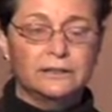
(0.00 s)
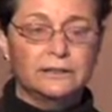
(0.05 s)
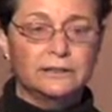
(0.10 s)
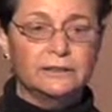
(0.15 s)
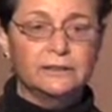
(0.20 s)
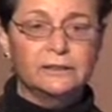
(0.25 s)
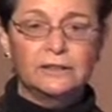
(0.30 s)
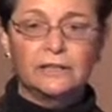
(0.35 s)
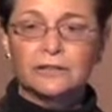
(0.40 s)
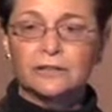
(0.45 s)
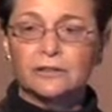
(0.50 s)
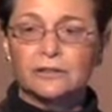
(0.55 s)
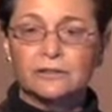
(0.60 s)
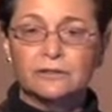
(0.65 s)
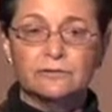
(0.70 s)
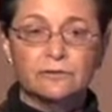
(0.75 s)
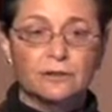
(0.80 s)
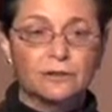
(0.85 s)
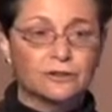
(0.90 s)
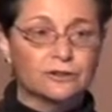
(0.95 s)
in the area
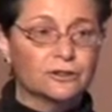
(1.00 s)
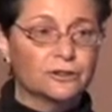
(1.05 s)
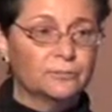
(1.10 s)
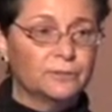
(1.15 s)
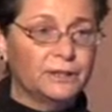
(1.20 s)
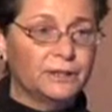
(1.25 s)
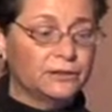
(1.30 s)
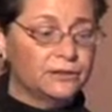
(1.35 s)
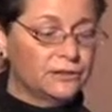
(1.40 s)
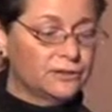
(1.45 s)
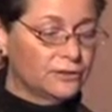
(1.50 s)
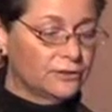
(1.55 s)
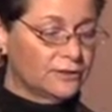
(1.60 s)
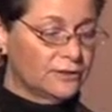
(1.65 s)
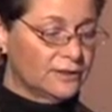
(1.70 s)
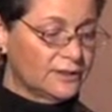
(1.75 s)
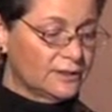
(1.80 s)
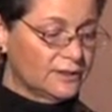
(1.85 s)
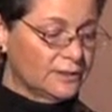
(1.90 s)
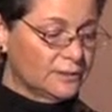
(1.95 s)
of long-term care
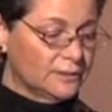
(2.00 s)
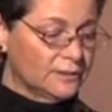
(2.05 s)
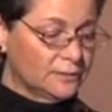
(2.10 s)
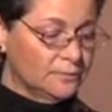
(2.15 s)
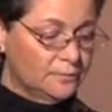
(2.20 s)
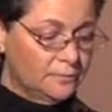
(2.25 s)
services.